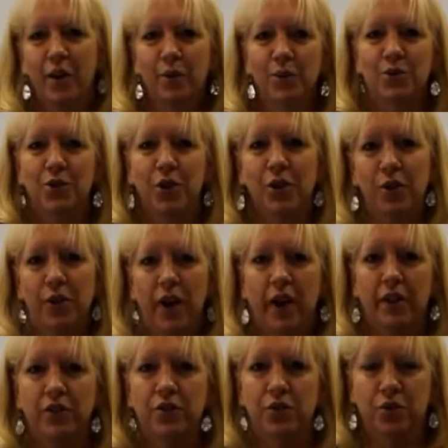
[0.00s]
will show you how
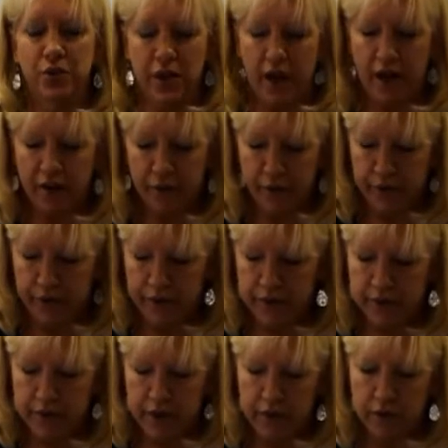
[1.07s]
to tackle
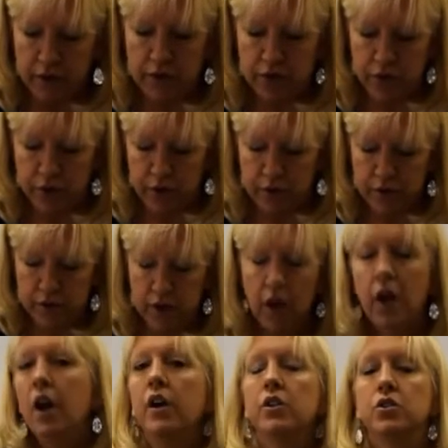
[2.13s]
this, and the students
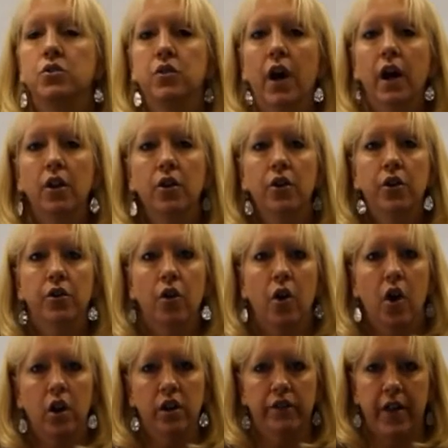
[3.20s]
do not learn
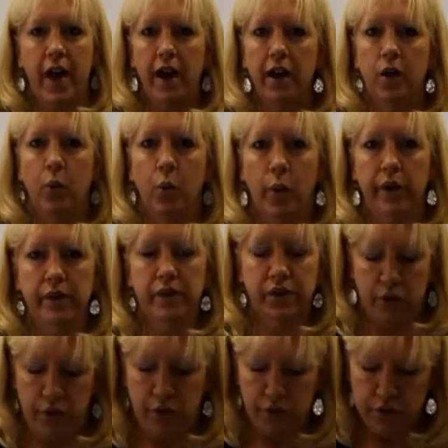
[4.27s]
all of that at once, so
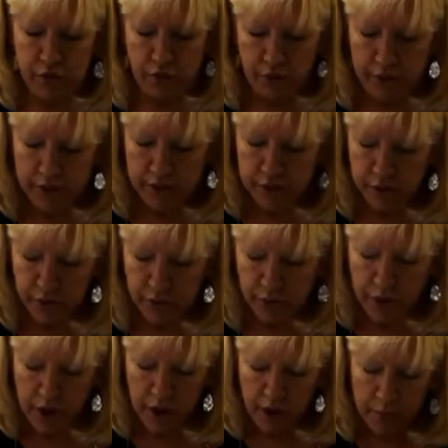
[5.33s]
there's no need to
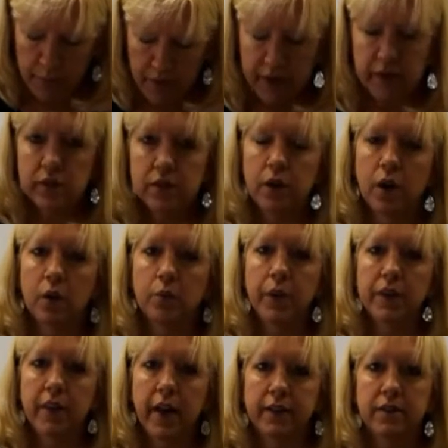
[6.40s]
be concerned.
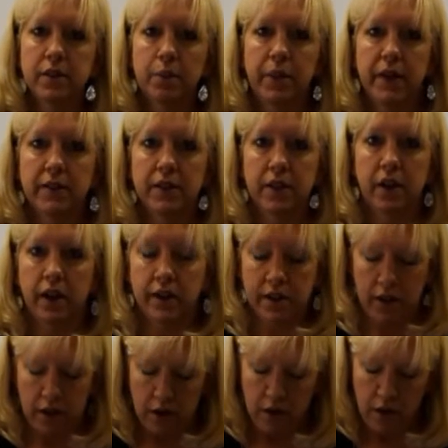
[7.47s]
But that's the basic
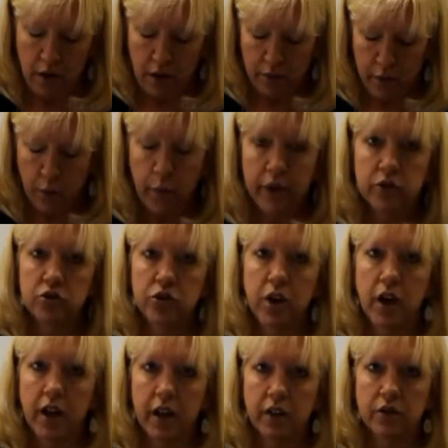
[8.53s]
idea of a question
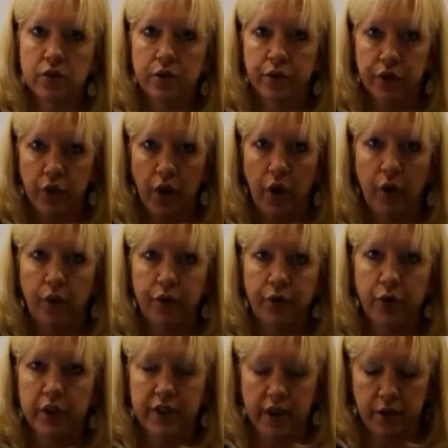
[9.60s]
and answer flow for
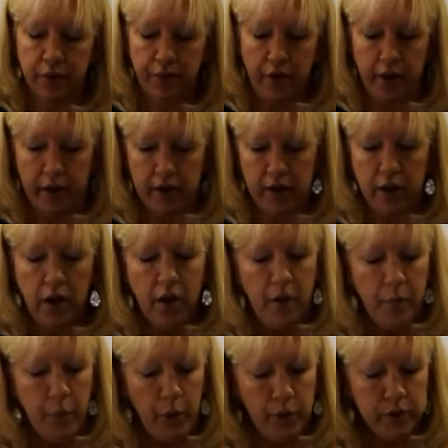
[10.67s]
identifying
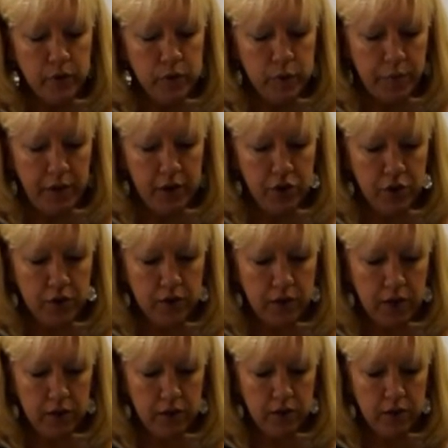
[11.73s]
parts of speech in a
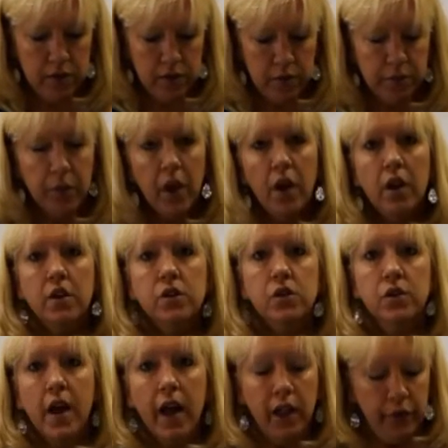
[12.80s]
sentence. So
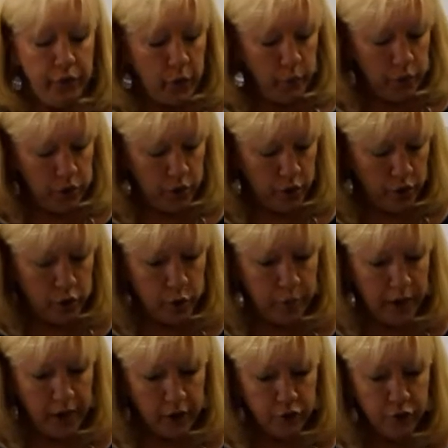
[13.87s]
now if you will turn to
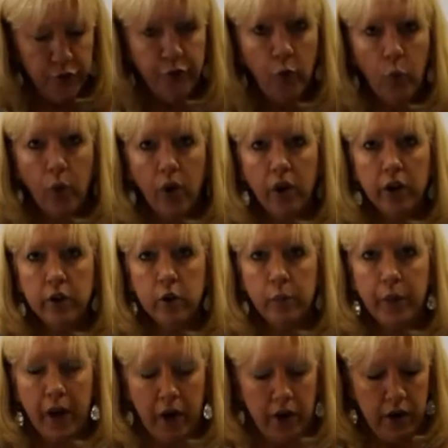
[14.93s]
page 4 in your
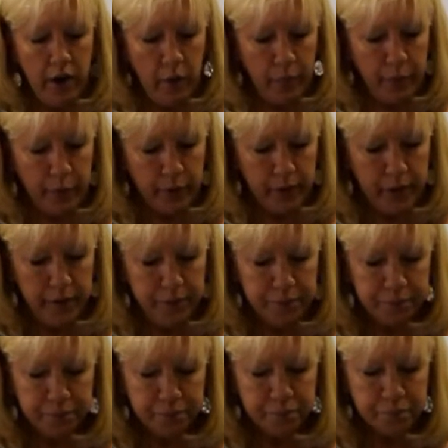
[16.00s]
parent help booklet,
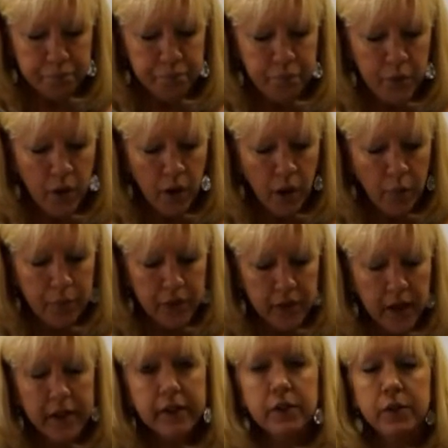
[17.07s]
the
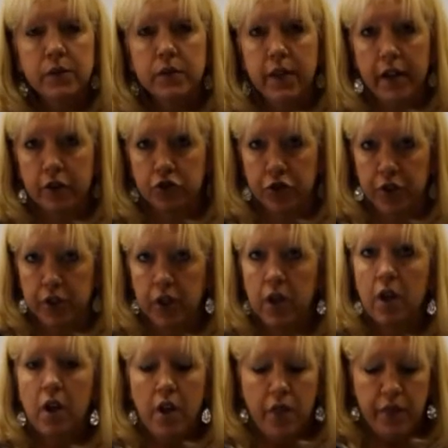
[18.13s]
next section
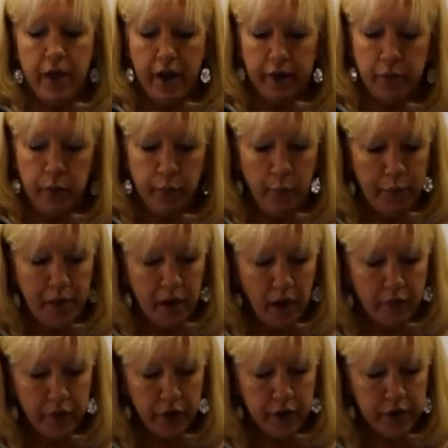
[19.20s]
that will be
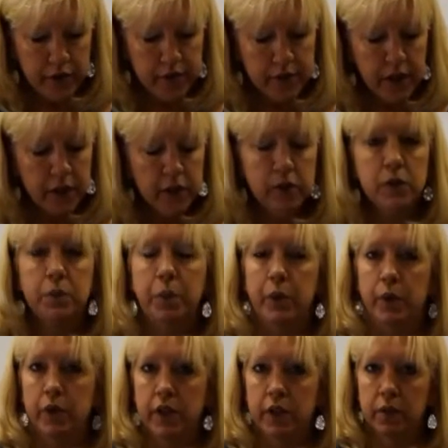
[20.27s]
covered is sentence
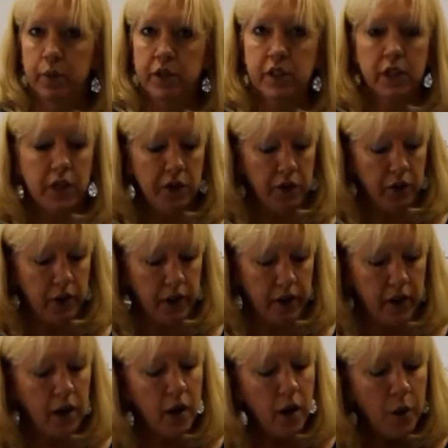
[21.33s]
building,
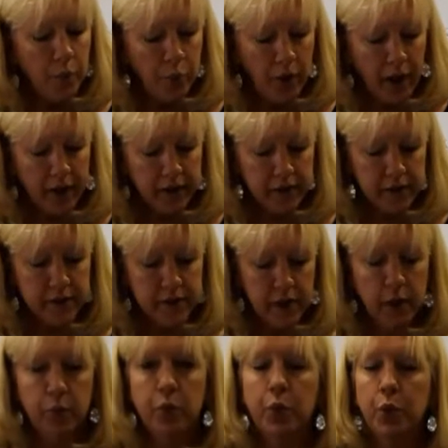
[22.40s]
particularly practice and
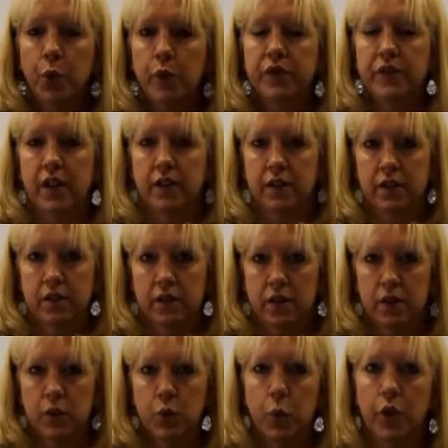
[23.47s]
improve
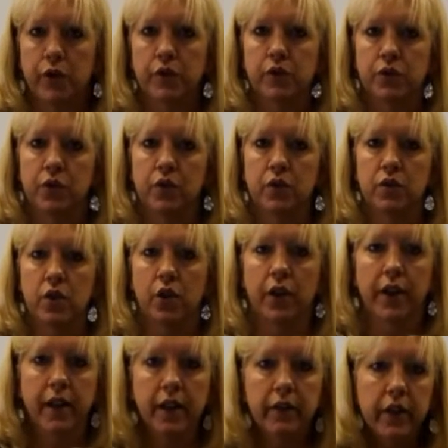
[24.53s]
sentences, where the students are
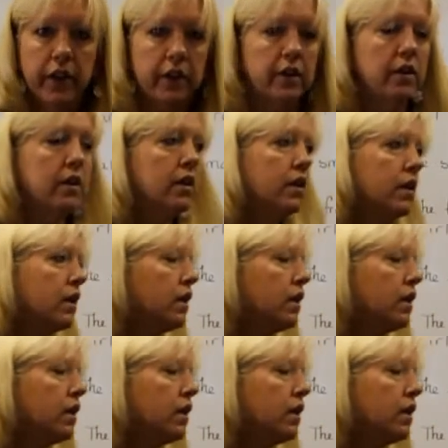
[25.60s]
given